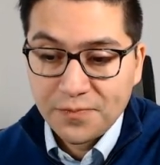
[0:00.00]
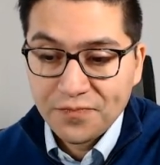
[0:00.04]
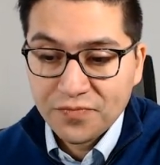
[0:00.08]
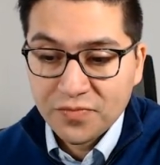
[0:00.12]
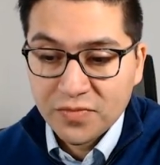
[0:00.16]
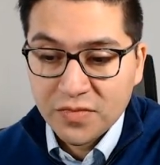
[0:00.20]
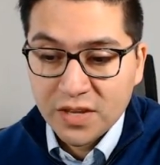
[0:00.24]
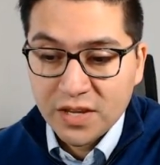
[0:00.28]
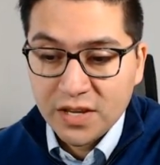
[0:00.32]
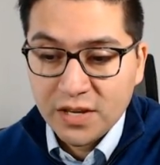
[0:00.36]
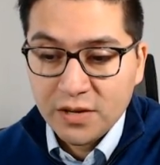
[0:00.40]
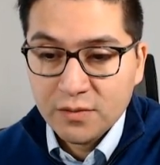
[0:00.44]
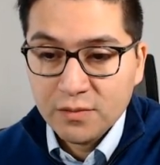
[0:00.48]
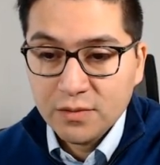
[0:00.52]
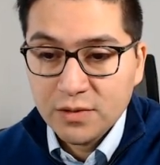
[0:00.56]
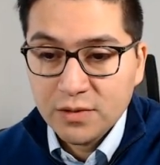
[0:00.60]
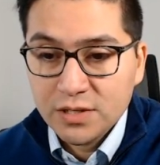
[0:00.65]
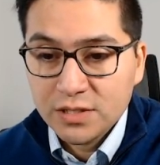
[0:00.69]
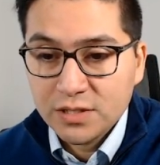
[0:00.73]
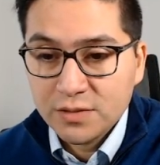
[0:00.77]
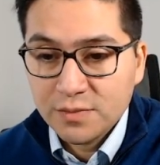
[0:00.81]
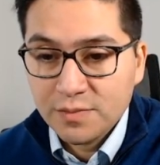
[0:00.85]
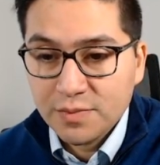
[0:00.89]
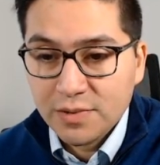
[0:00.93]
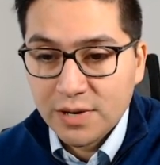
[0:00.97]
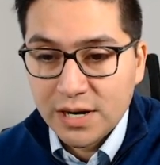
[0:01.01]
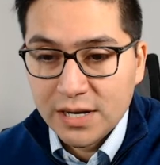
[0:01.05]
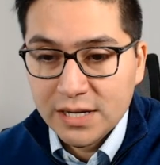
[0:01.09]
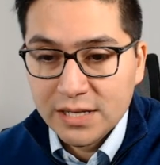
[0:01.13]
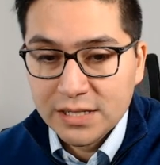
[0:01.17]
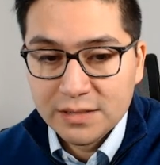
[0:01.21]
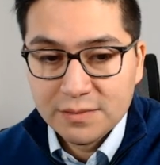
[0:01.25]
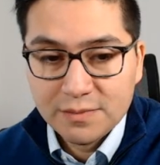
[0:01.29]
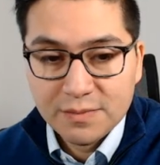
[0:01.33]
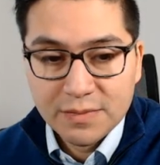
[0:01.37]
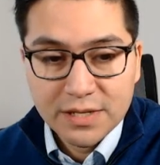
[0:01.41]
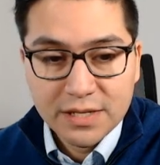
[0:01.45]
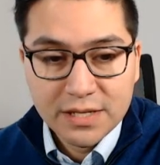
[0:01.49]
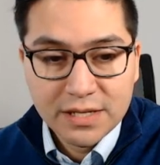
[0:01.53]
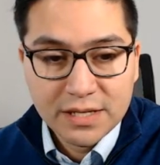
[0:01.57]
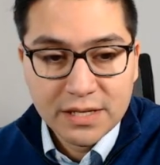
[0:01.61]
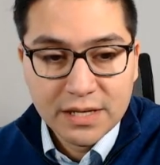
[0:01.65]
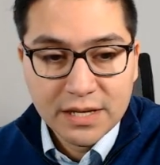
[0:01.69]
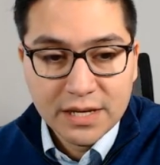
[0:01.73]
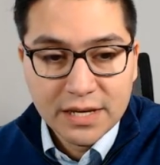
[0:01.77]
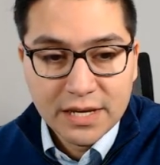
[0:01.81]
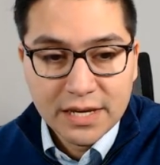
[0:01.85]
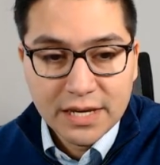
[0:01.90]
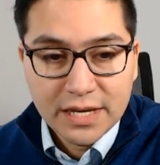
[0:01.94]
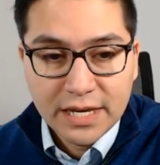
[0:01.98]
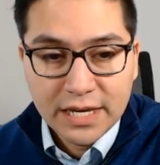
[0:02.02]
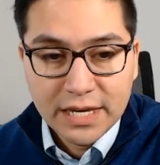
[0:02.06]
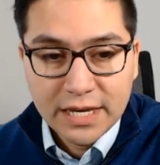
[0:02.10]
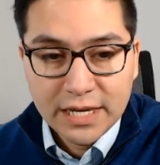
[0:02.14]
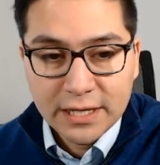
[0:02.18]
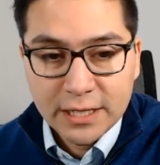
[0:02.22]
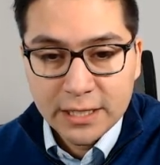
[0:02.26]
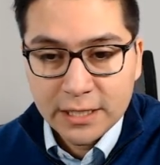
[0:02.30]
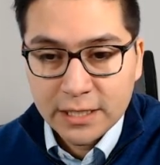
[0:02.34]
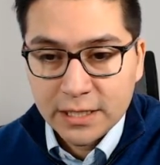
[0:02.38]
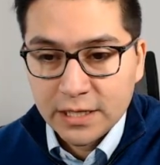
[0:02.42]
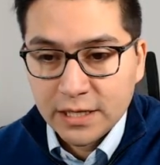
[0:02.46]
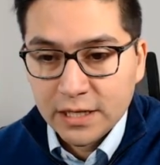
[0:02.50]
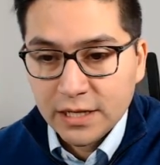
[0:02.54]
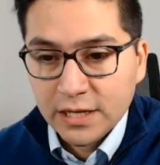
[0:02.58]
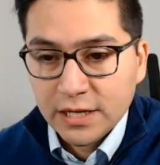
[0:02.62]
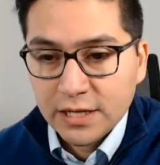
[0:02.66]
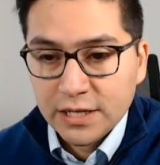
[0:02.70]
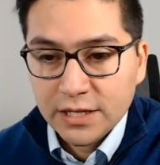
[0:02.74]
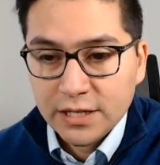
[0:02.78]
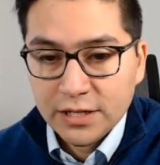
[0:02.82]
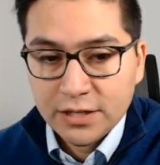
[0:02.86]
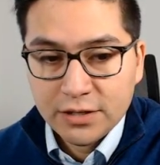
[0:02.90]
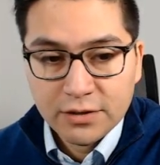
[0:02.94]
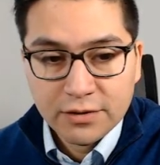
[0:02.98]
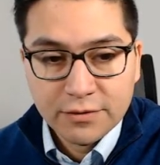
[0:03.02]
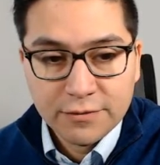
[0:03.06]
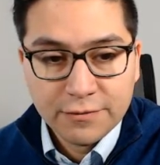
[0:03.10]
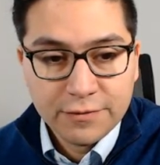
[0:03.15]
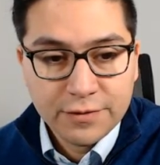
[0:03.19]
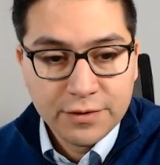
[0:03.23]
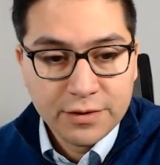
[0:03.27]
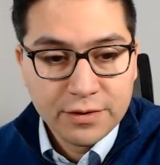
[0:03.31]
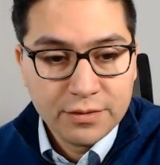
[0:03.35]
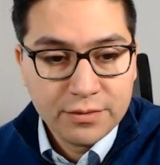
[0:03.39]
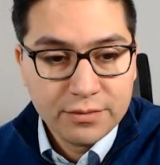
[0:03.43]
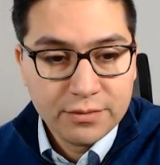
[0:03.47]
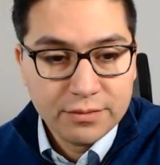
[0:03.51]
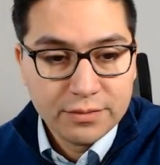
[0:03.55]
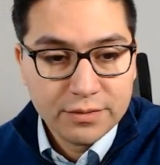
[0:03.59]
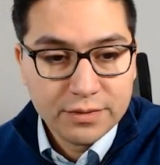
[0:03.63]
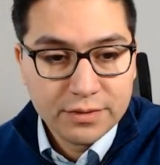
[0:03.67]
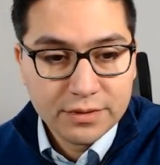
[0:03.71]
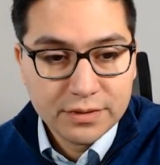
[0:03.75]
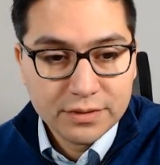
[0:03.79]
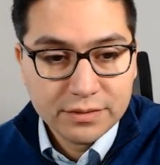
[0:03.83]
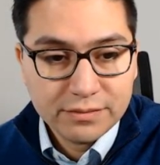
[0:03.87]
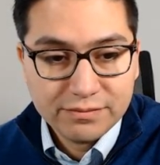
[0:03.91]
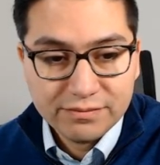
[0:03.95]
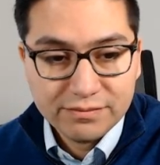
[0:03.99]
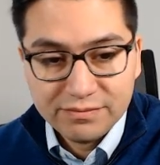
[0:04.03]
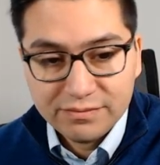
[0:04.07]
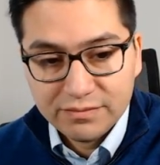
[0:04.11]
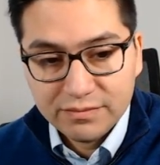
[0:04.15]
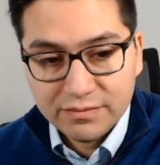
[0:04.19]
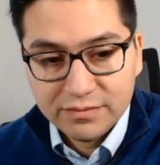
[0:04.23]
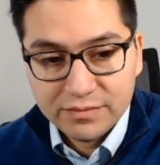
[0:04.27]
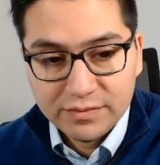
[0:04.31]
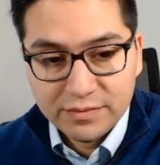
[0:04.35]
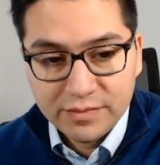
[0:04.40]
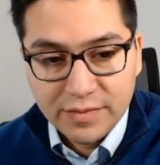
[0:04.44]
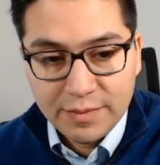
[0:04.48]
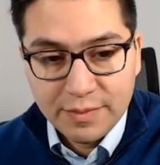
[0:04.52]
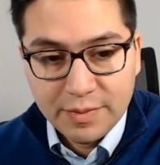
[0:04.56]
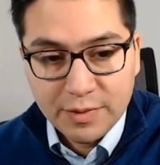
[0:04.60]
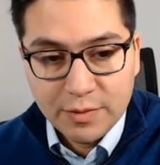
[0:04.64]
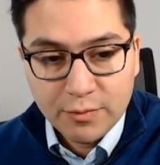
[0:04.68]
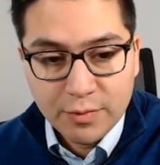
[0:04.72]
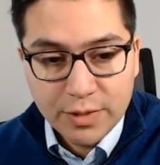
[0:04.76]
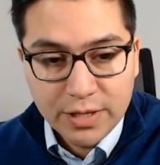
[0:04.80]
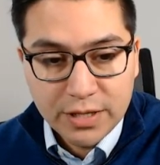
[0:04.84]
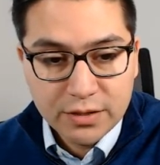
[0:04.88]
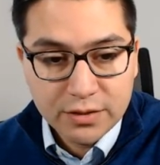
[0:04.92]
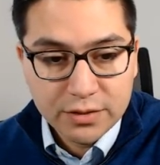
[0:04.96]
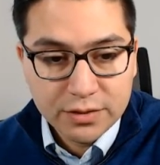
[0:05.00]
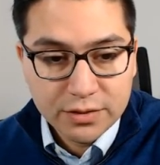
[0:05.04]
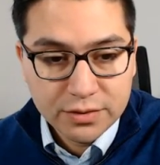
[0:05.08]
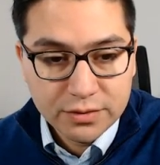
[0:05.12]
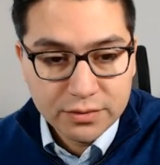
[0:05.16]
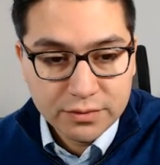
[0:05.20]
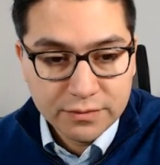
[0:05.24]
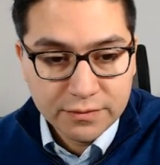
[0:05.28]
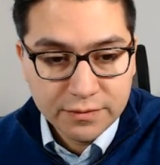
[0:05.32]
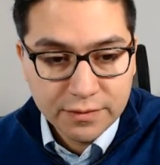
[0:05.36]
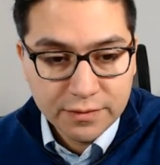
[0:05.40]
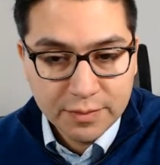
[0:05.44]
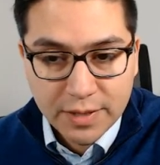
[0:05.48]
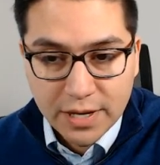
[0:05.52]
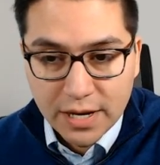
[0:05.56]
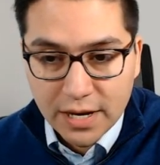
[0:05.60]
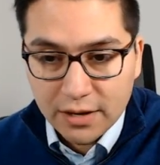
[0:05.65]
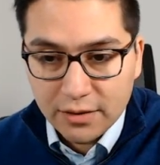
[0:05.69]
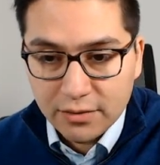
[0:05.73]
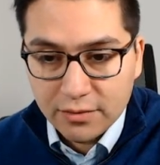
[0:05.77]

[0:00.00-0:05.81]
It wouldn't surprise me in a few, maybe a week or two from now,